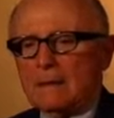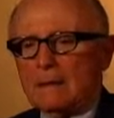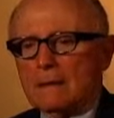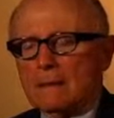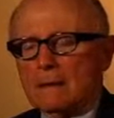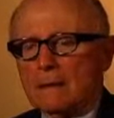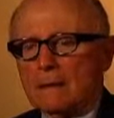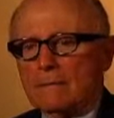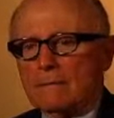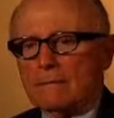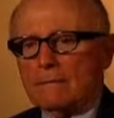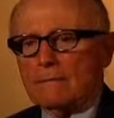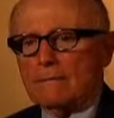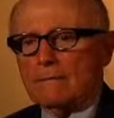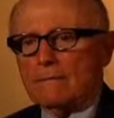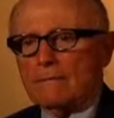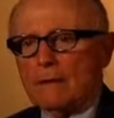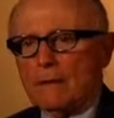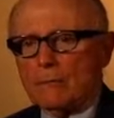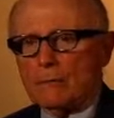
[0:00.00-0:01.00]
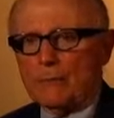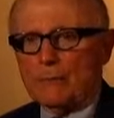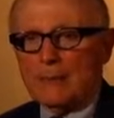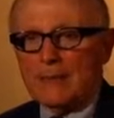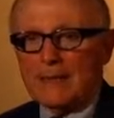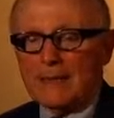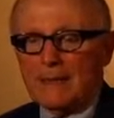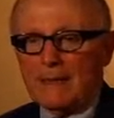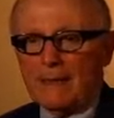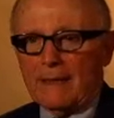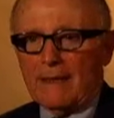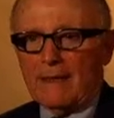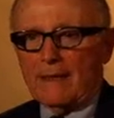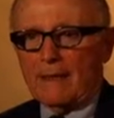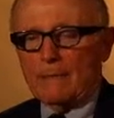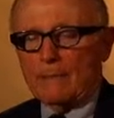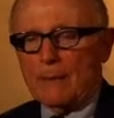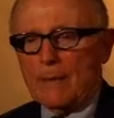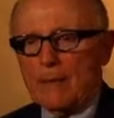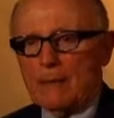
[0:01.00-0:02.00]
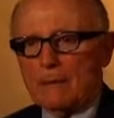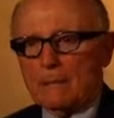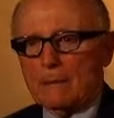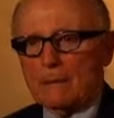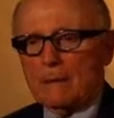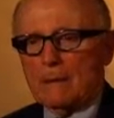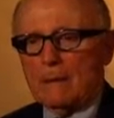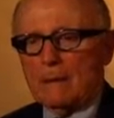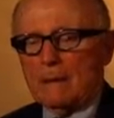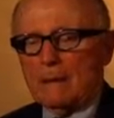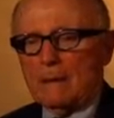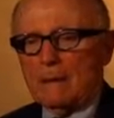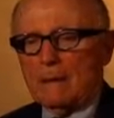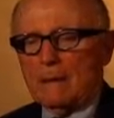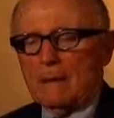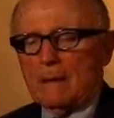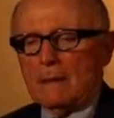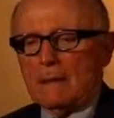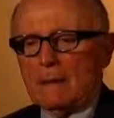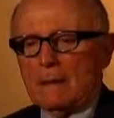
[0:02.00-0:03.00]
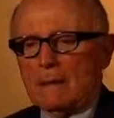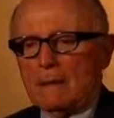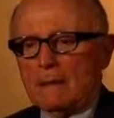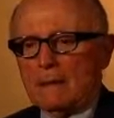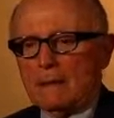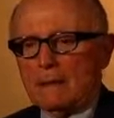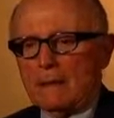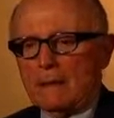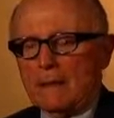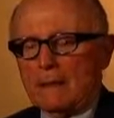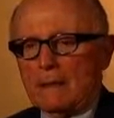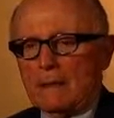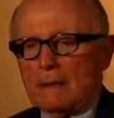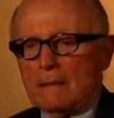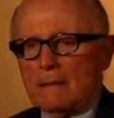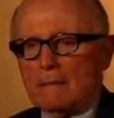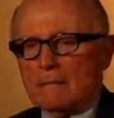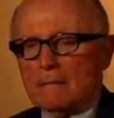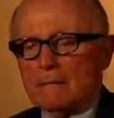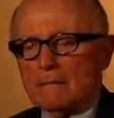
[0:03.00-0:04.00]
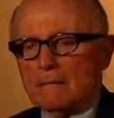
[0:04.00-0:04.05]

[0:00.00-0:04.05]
of what we've been thinking about in